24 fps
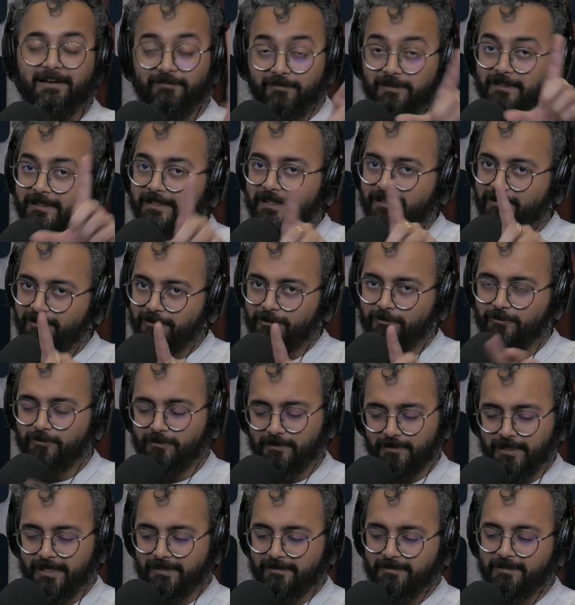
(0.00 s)
I will tell
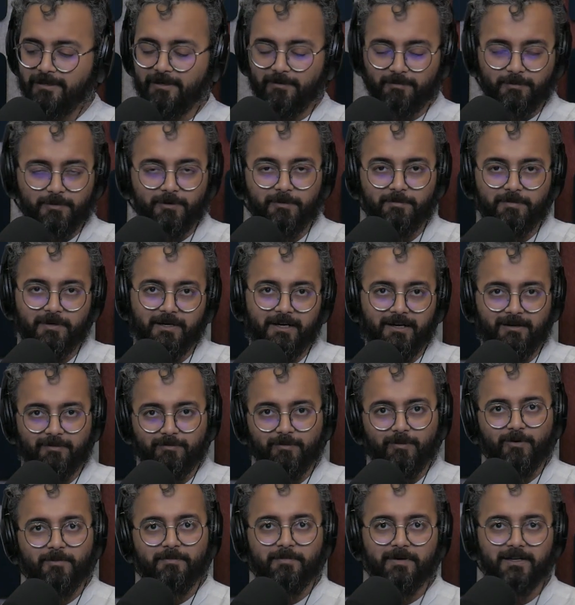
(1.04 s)
you at the
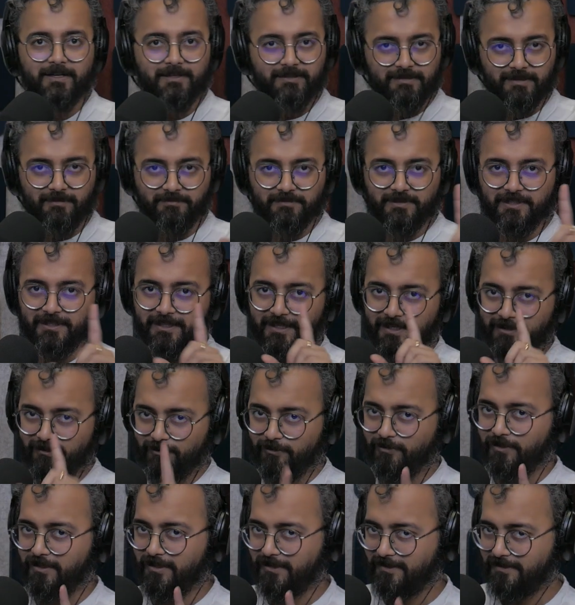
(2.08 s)
appropriate moment something I
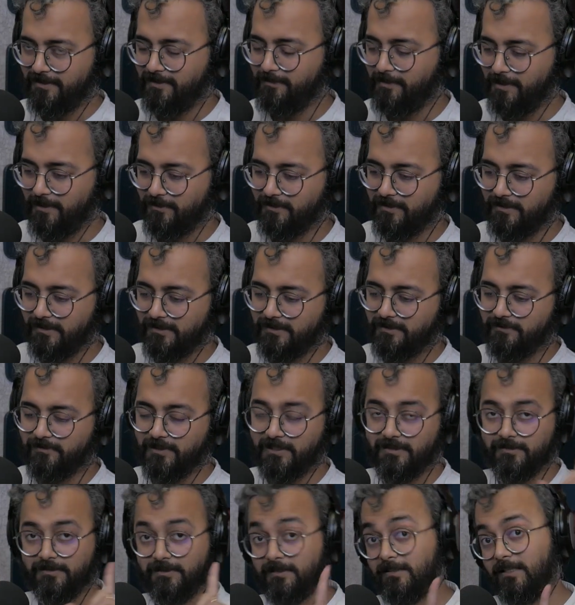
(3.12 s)
noticed about this,
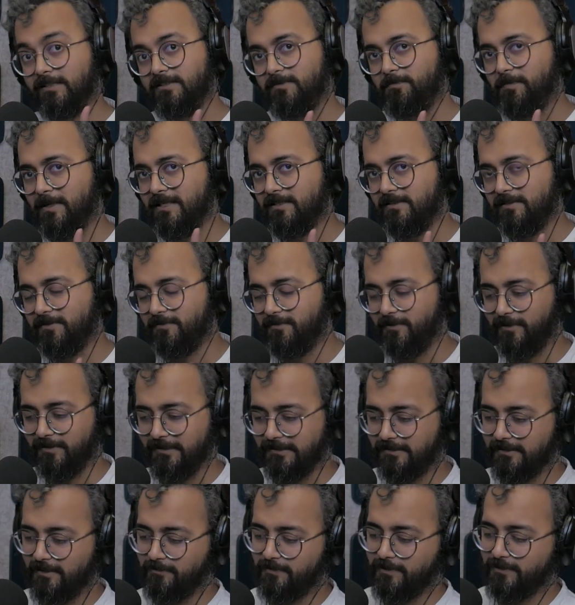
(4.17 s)
which is suspense
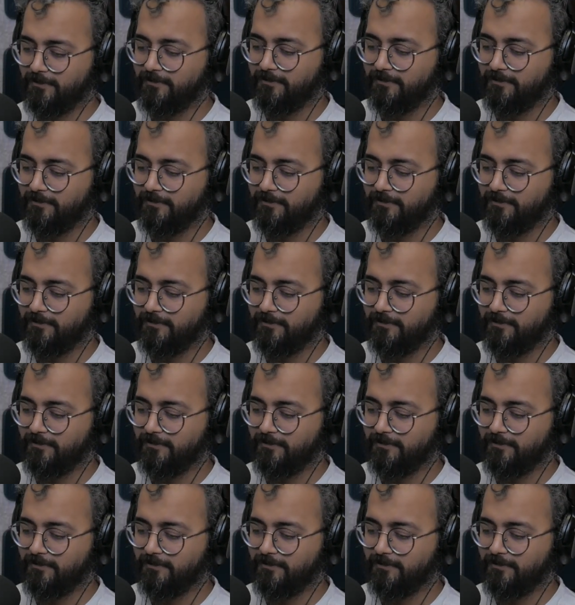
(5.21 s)
for this